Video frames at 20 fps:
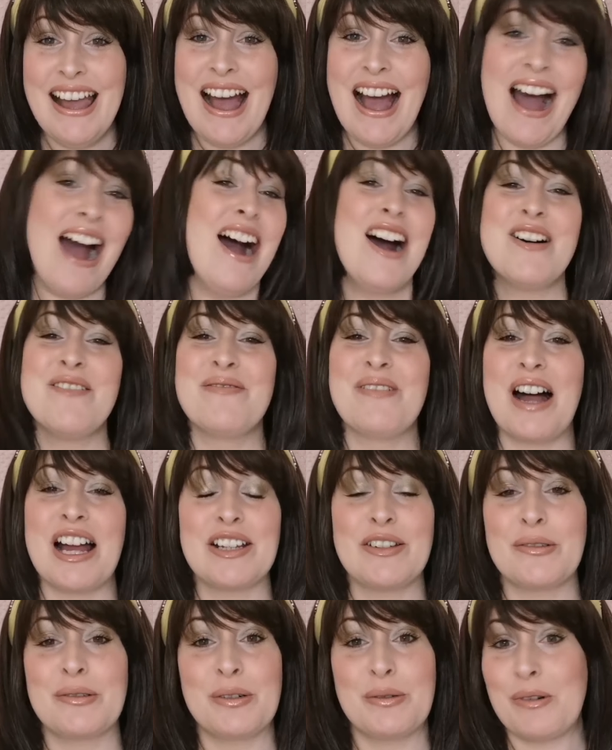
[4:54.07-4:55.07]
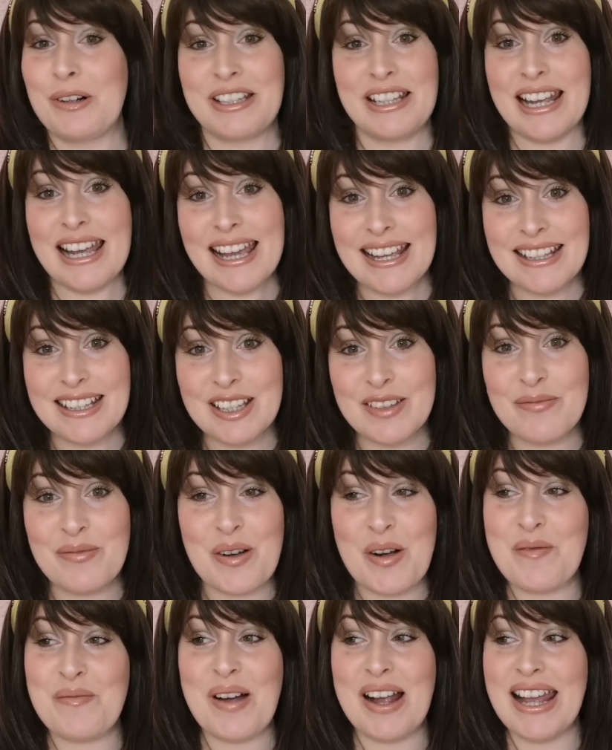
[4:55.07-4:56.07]
I don't know what it is,
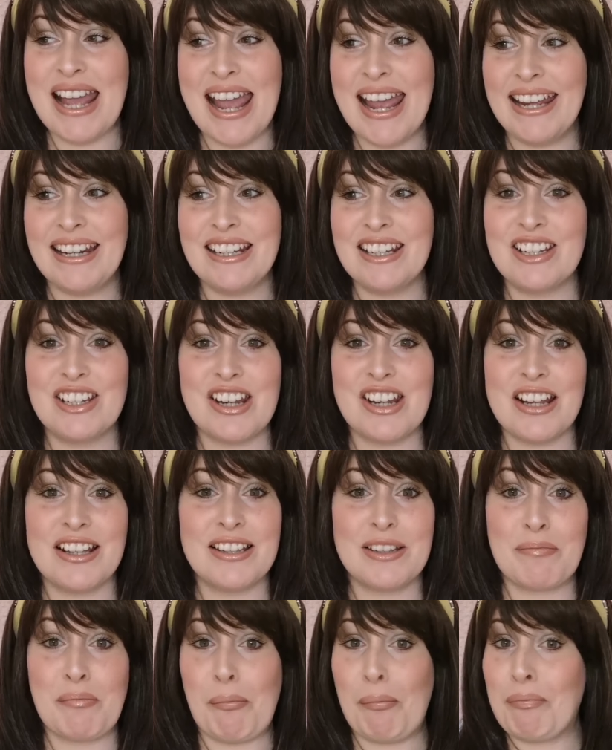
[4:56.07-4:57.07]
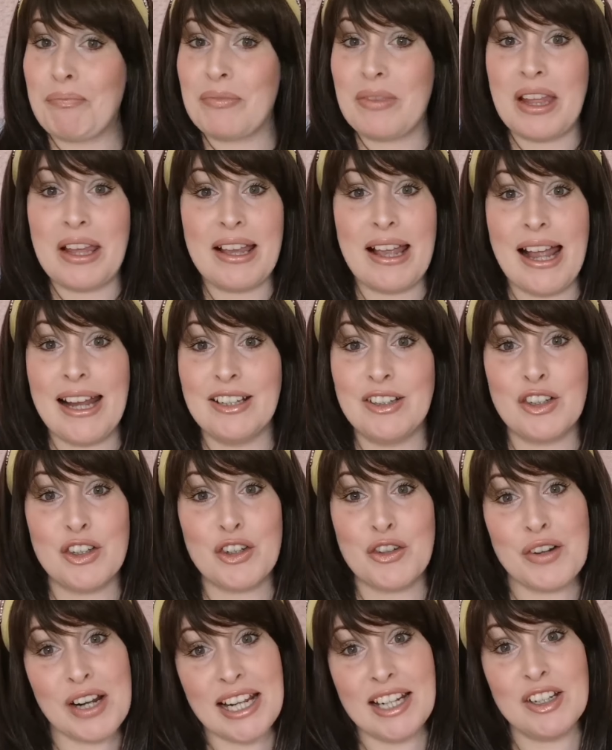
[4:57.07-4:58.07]
but my head is just kind of
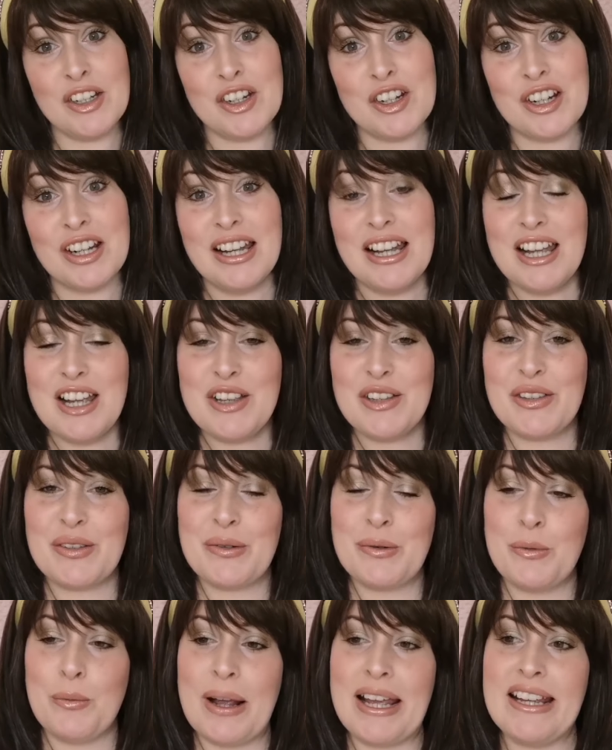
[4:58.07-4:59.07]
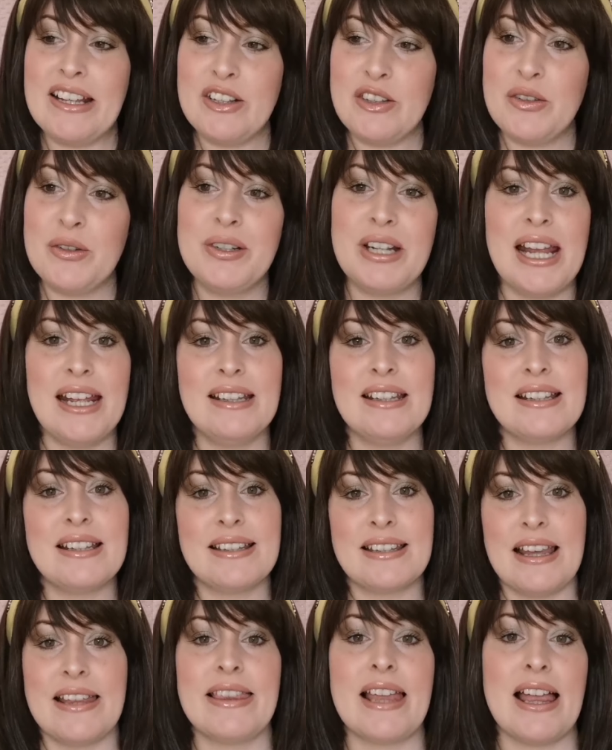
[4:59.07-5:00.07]
strange. So wigs do tend to
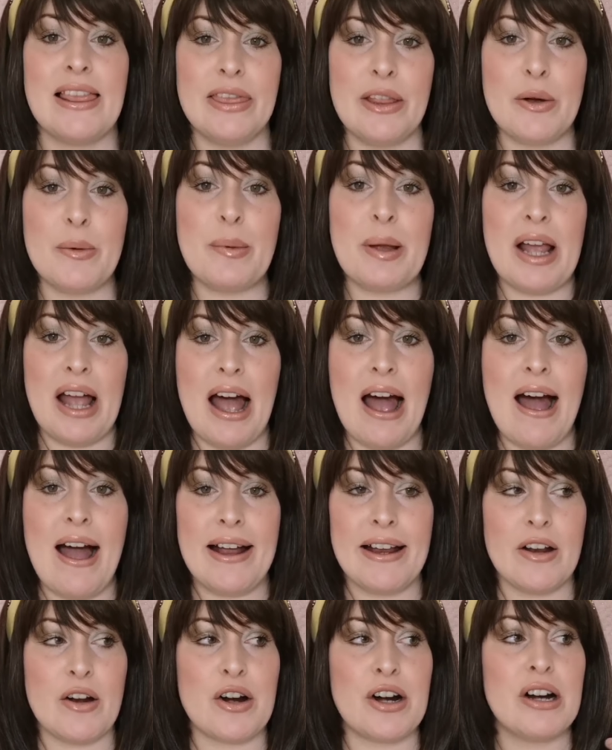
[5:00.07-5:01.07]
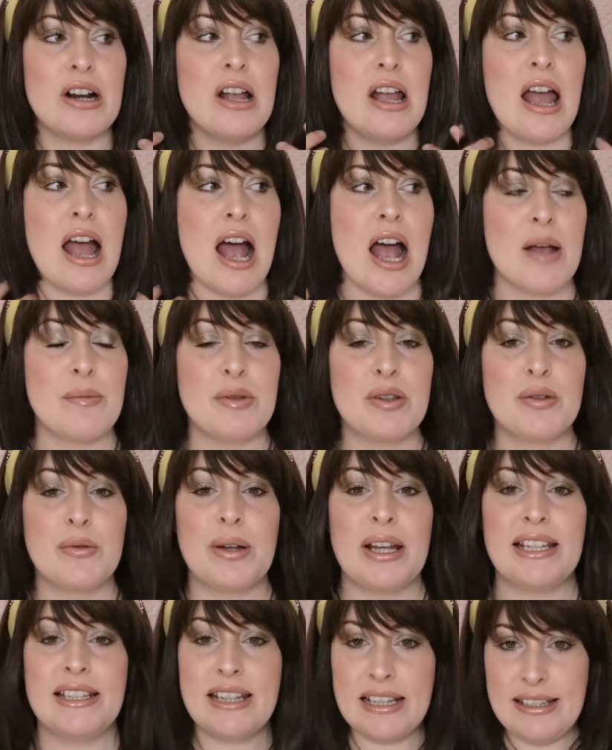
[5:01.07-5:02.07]
sit that little bit higher. So
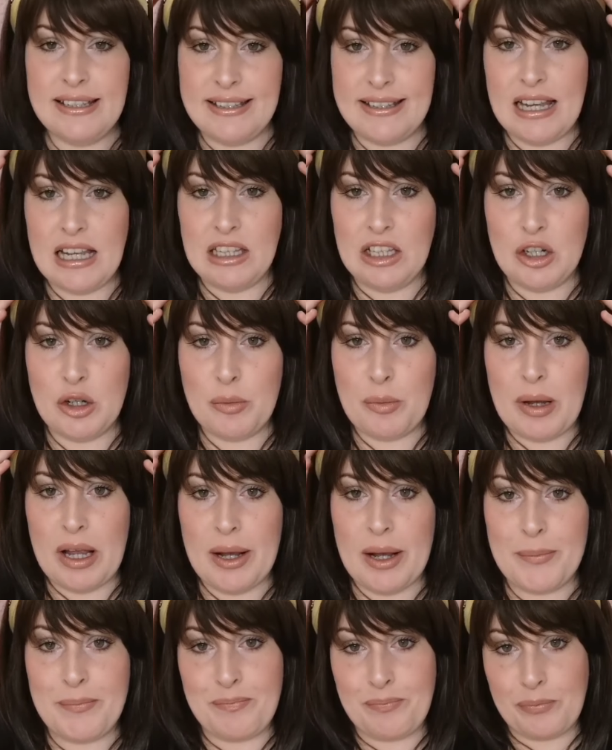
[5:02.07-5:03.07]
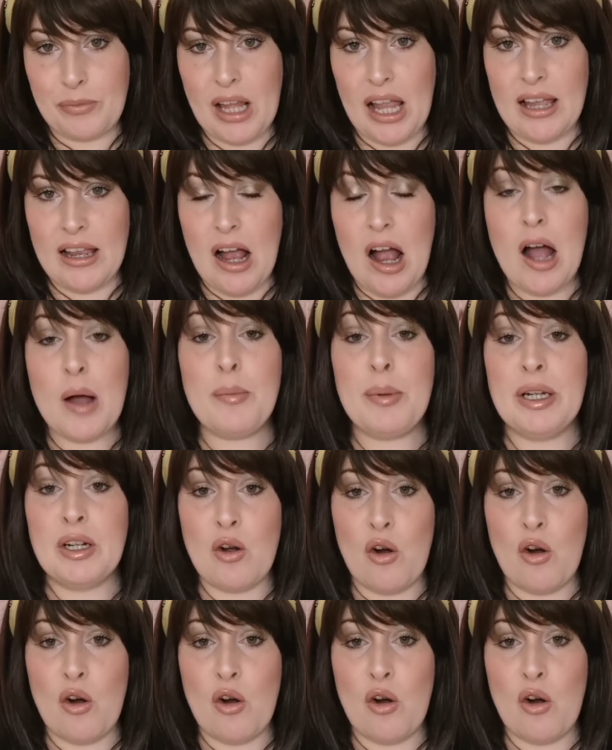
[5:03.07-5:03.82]
it did sit a little bit up and